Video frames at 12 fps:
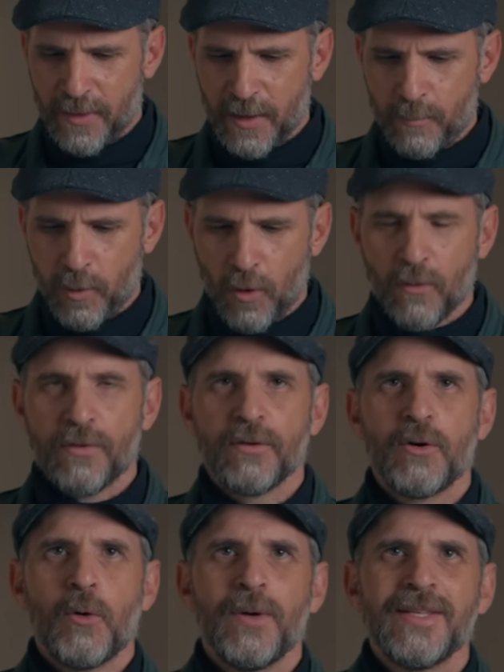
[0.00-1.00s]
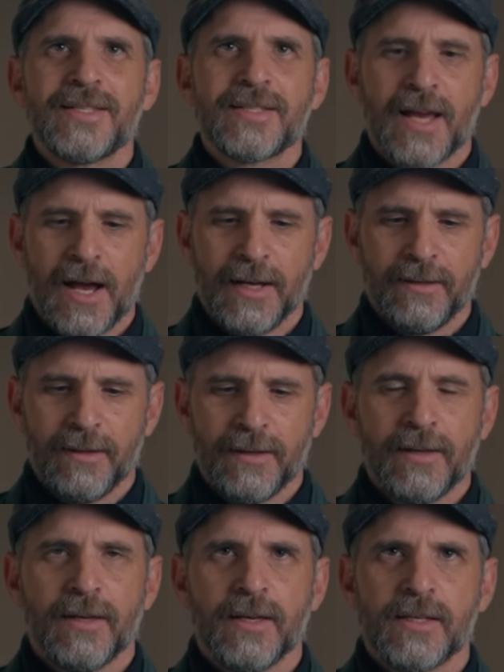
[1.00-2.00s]
they both go inside
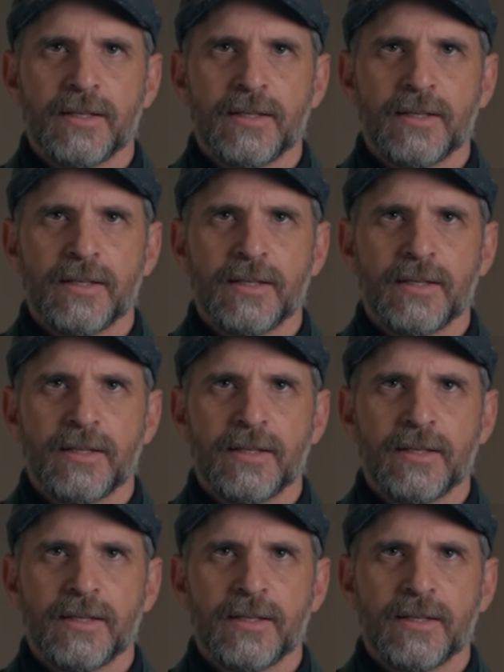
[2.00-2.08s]
the